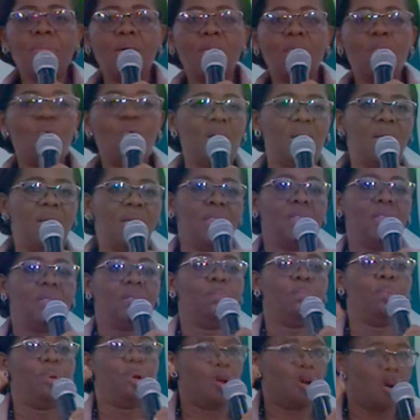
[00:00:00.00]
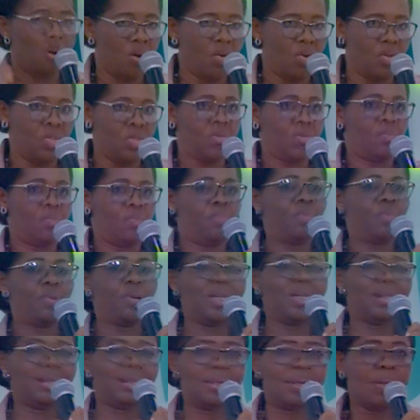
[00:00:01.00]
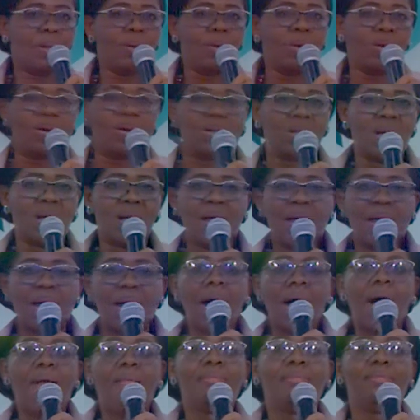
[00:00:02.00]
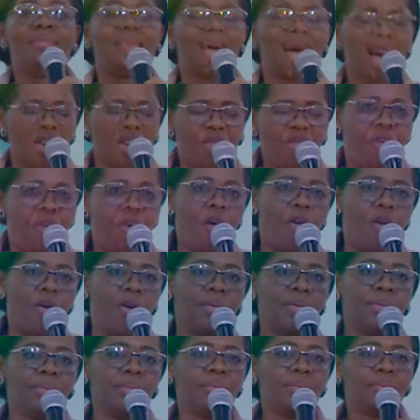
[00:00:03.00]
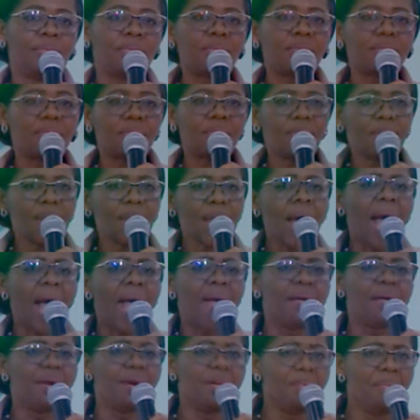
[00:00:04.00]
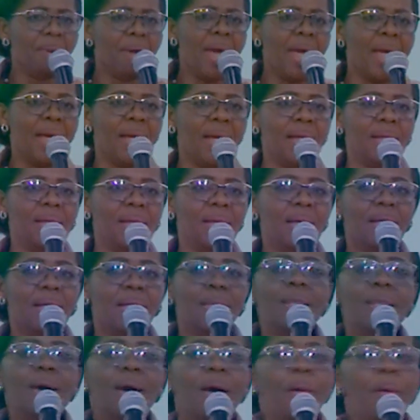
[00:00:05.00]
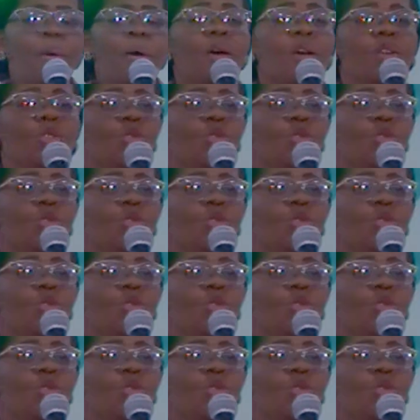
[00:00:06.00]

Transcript: with his blood. Praise the Lord. And therefore, I remain the, you